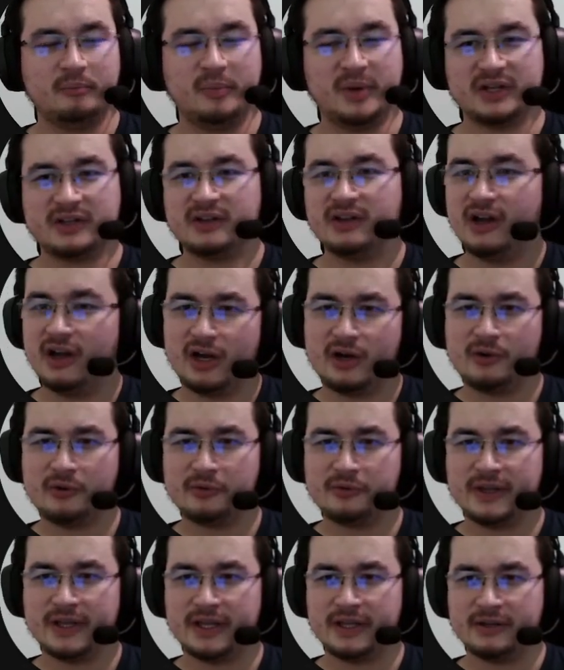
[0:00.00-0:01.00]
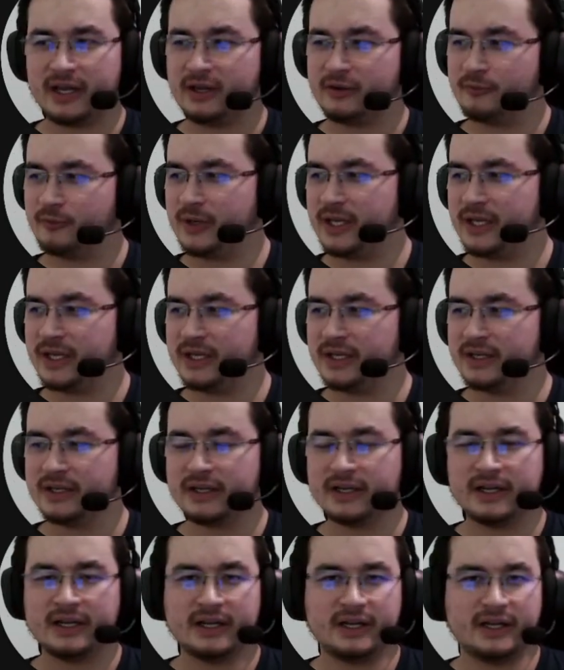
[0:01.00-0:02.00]
But how then can we
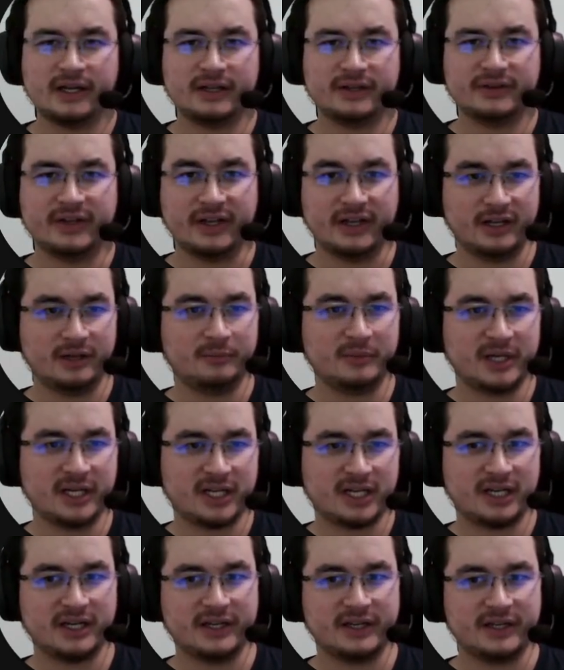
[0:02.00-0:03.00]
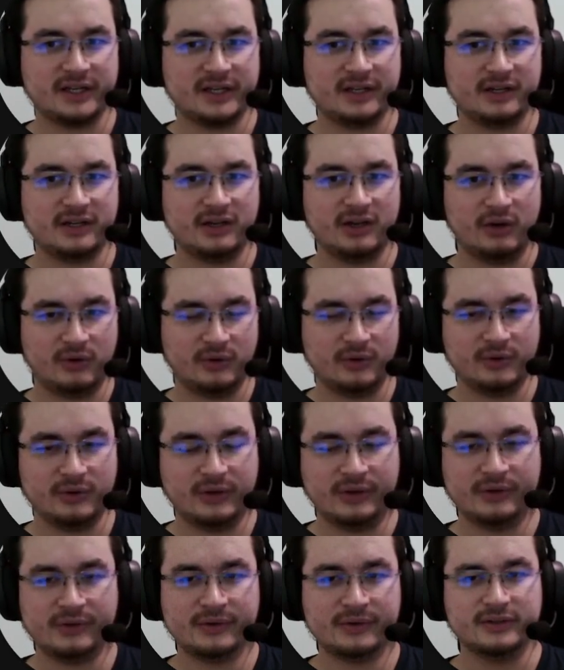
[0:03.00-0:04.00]
dynamically
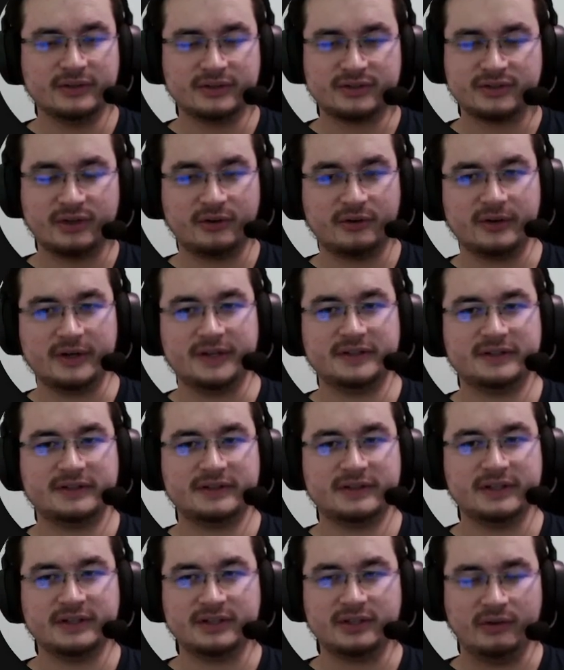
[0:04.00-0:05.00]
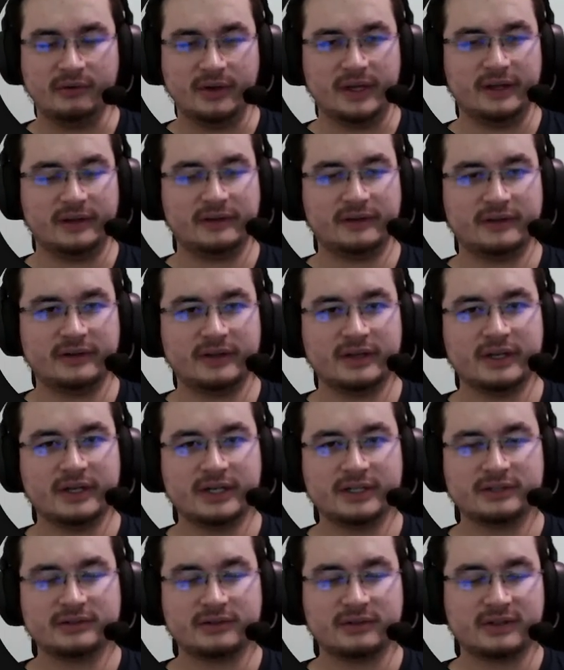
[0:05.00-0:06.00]
load the stories into it?
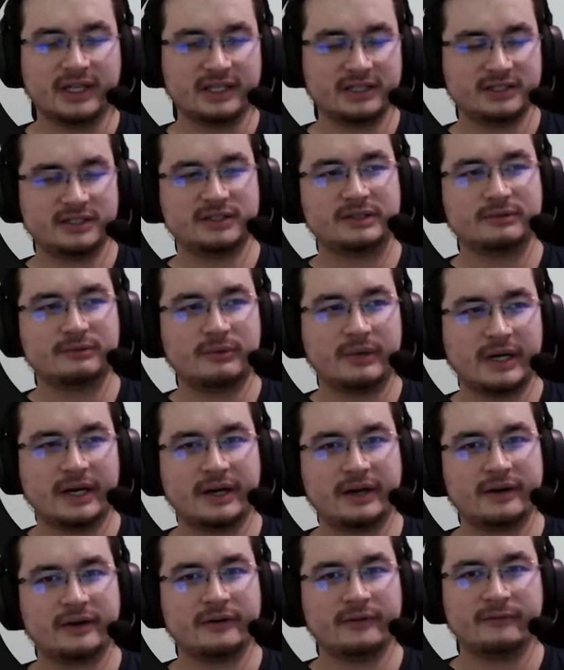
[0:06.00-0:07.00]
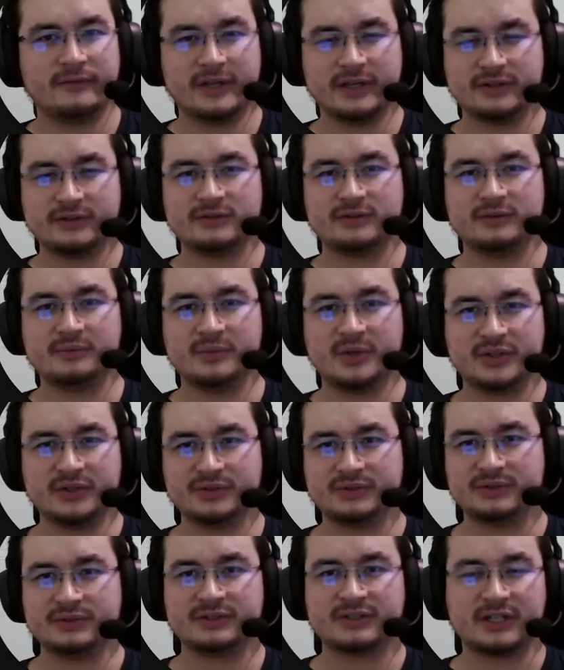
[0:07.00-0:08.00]
So that's where virtual
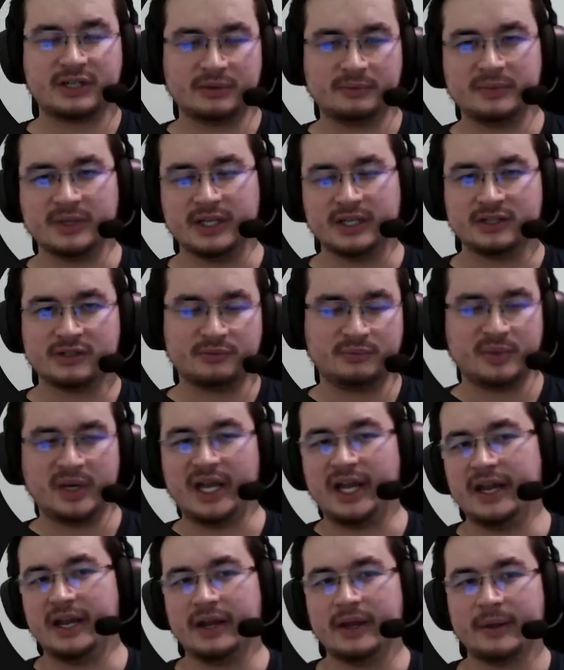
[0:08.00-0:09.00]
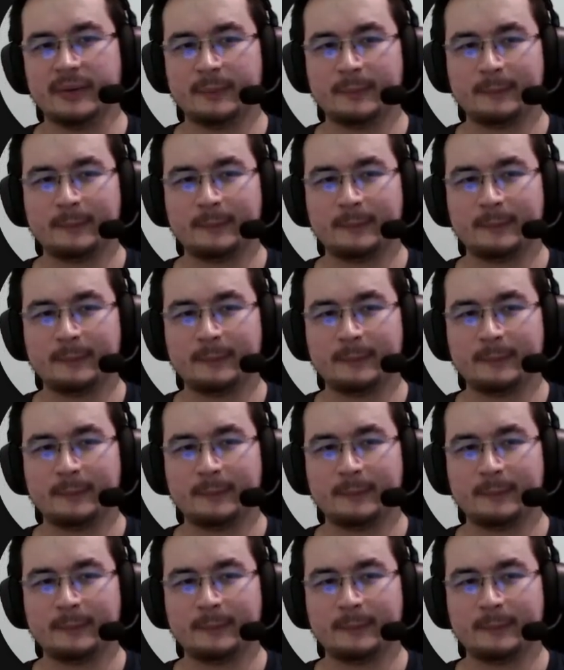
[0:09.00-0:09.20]
modules come into play.